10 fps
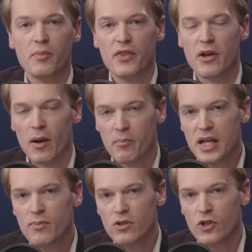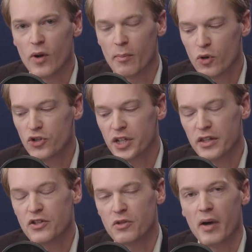but there are people who are pushing
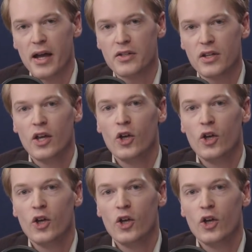this debate